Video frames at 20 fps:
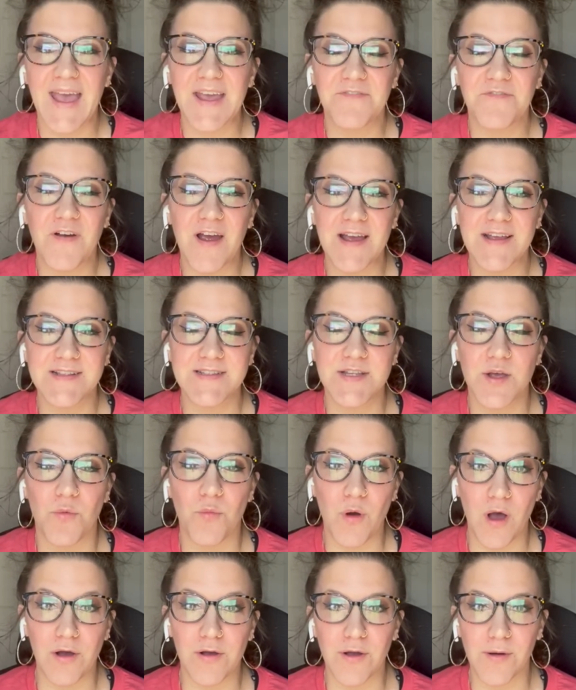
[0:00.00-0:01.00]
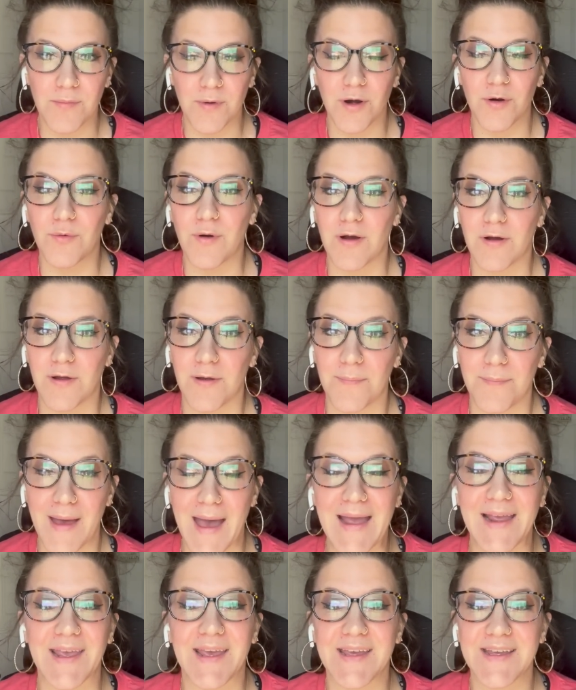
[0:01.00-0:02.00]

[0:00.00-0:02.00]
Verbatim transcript: Hey friends, welcome or welcome back.